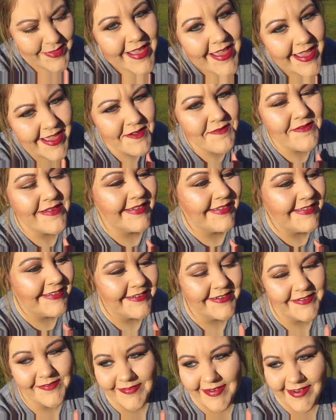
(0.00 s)
I'm about to
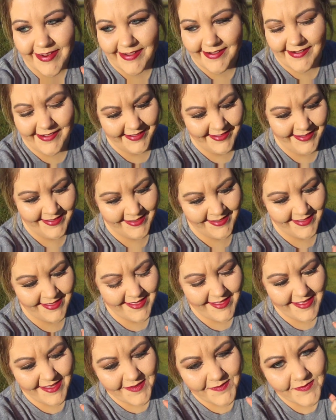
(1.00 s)
tear up now.
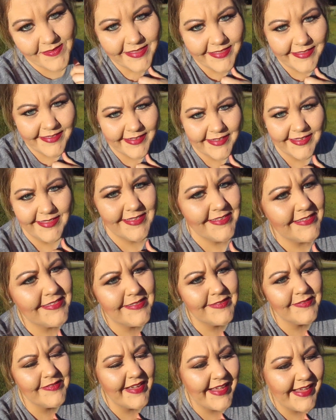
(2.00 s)
But look at
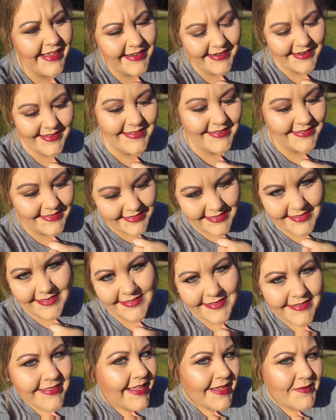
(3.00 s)
the sweetness
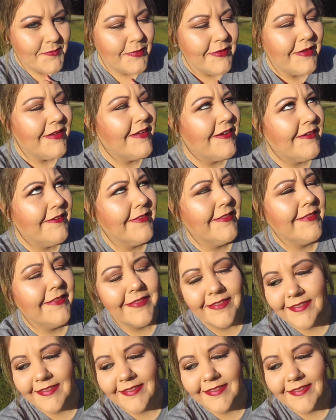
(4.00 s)
that they put on